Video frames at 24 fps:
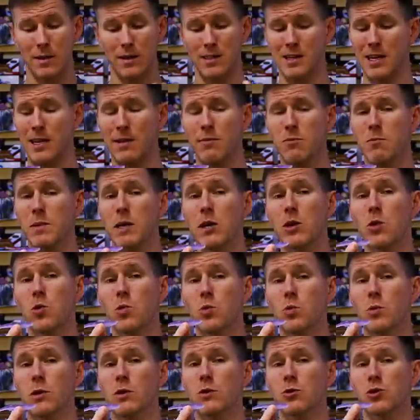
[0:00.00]
This could even be a
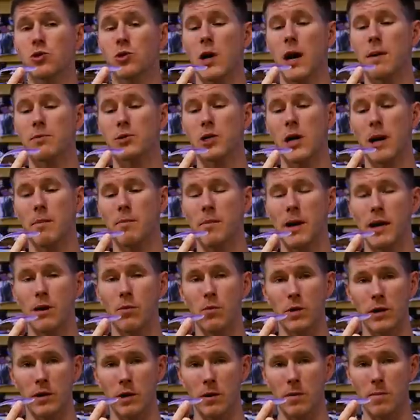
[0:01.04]
cool little drop shot bait
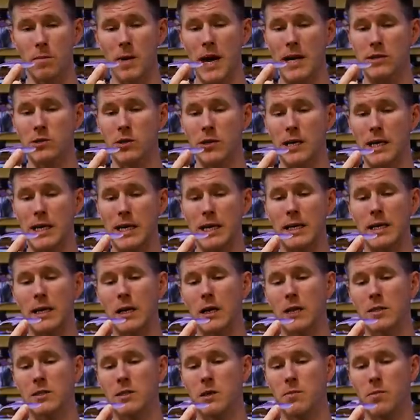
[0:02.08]
when your bass are keying in
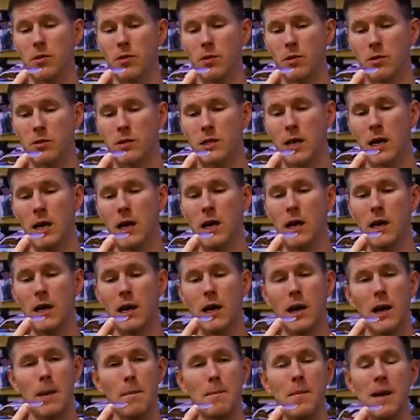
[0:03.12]
on some of those
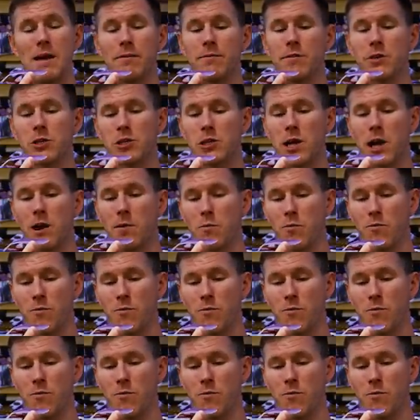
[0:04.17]
bait fish style